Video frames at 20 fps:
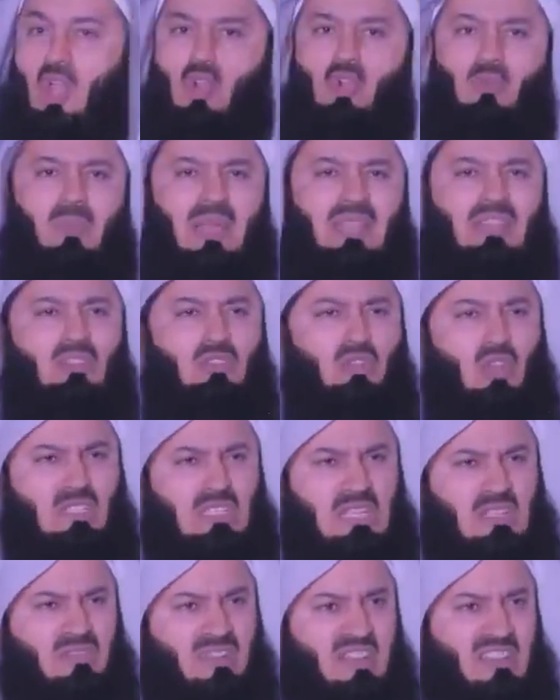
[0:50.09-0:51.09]
who might
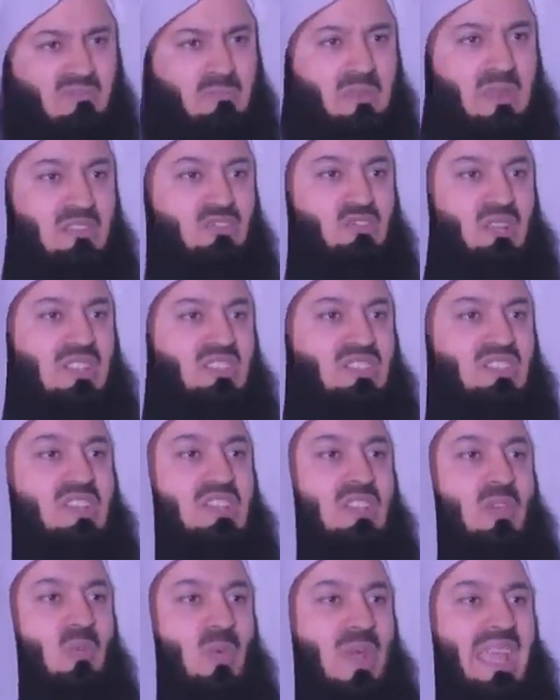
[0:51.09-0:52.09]
not even have been dressed
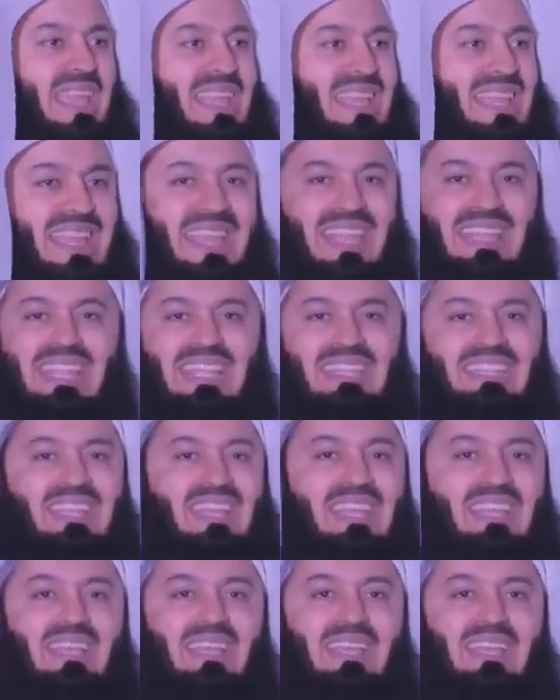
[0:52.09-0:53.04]
in a way that